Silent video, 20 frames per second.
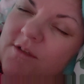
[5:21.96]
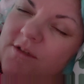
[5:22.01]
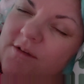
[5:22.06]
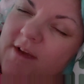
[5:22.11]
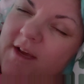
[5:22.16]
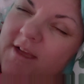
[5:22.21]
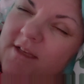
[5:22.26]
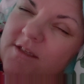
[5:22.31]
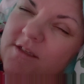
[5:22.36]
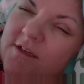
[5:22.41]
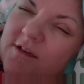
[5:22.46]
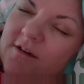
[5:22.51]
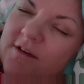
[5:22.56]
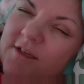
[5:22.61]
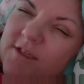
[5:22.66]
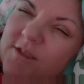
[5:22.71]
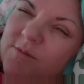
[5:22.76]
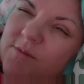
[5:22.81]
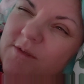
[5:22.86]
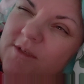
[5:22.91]
to ask your
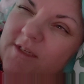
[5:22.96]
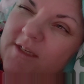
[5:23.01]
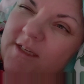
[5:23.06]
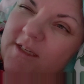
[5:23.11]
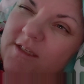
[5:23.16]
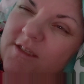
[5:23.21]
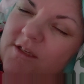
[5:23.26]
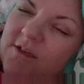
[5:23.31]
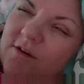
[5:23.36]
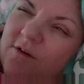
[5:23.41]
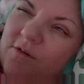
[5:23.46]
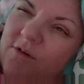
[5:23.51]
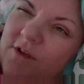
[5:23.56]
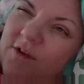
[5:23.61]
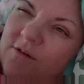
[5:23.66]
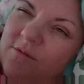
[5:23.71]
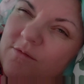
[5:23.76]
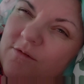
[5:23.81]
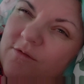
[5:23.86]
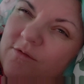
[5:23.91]
husband to get to know
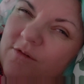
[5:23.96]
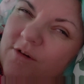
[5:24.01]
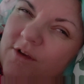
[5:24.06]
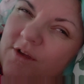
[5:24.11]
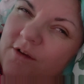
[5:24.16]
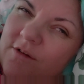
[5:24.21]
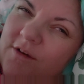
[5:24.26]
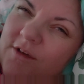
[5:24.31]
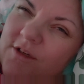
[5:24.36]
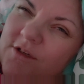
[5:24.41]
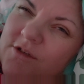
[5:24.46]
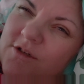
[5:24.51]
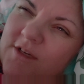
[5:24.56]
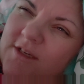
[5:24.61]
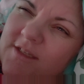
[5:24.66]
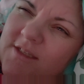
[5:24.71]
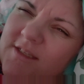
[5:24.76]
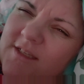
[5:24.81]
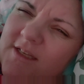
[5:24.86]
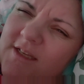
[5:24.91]
you before you can
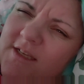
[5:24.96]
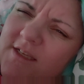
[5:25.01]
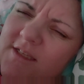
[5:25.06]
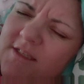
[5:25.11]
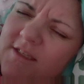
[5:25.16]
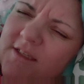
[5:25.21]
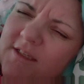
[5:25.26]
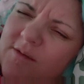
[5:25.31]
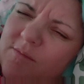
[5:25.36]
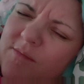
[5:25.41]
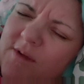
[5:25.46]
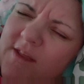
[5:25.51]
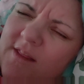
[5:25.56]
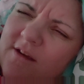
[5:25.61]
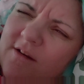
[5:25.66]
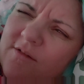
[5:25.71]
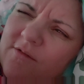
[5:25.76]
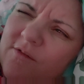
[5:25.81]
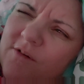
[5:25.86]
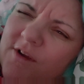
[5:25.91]
trust that he's going to be
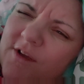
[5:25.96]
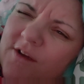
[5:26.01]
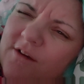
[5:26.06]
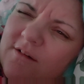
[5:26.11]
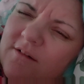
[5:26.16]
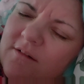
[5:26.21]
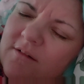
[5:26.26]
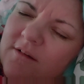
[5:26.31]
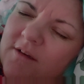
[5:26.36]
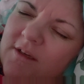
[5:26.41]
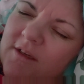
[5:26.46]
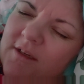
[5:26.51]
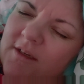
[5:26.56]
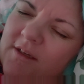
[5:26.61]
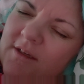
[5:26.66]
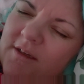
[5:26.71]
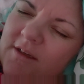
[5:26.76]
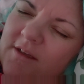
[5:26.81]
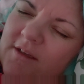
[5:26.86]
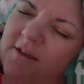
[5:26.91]
there for you.
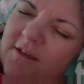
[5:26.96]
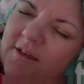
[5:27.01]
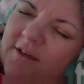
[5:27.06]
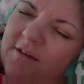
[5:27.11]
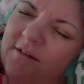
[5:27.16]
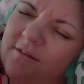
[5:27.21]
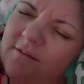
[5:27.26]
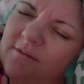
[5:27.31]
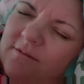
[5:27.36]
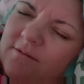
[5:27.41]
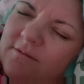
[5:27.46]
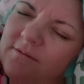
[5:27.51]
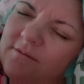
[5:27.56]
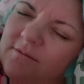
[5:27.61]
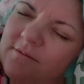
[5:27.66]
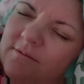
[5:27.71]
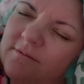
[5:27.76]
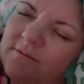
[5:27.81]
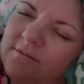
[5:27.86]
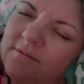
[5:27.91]
You know?
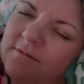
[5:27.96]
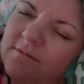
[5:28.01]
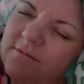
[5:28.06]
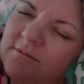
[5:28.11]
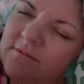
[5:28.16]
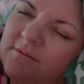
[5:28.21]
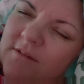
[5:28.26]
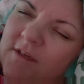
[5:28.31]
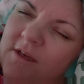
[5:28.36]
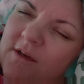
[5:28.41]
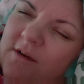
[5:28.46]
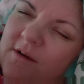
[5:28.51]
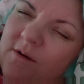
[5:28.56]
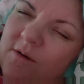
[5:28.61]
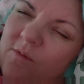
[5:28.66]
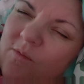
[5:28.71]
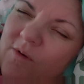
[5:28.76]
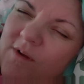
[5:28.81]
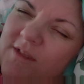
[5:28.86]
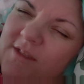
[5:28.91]

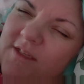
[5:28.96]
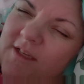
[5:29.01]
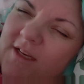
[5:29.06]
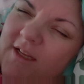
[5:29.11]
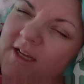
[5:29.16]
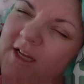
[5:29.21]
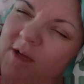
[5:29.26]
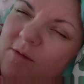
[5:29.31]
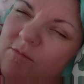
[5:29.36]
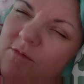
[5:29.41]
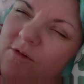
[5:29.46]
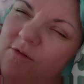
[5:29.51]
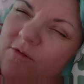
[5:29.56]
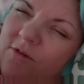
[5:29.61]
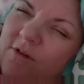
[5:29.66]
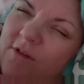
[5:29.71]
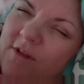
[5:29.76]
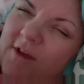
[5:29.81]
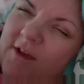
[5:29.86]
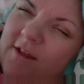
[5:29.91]
One's got to come
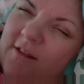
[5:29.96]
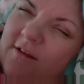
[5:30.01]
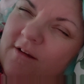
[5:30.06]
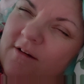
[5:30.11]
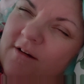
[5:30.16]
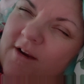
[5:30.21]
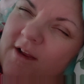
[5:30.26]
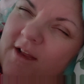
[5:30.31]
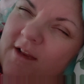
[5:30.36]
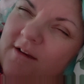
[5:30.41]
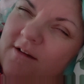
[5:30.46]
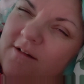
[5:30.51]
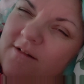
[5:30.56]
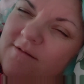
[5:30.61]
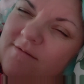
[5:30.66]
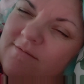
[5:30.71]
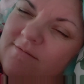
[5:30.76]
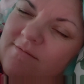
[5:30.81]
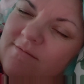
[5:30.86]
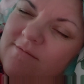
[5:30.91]
before the other,
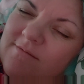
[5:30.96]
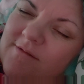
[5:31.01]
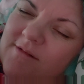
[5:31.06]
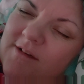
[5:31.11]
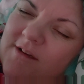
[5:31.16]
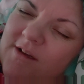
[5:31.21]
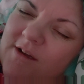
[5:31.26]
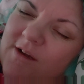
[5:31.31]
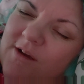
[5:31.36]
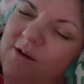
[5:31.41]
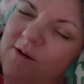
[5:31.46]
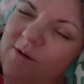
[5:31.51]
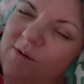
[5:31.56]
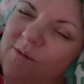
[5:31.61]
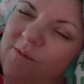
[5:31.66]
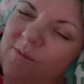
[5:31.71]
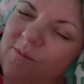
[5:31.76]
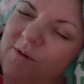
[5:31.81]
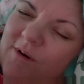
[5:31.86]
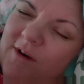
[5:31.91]
and
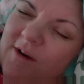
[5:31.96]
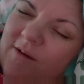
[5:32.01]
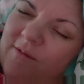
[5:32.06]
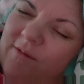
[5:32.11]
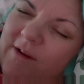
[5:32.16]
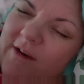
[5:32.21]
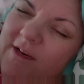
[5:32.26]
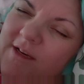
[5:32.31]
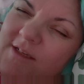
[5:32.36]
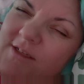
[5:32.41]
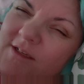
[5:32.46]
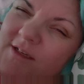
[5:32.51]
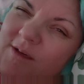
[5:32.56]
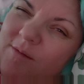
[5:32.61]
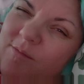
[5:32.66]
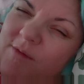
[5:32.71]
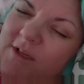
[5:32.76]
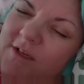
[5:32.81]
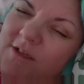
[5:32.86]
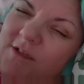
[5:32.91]
we're not ready to
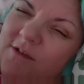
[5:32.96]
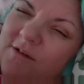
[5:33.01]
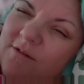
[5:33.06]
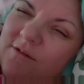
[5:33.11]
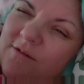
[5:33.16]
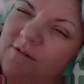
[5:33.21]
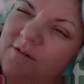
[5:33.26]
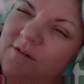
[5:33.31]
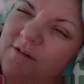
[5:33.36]
commit to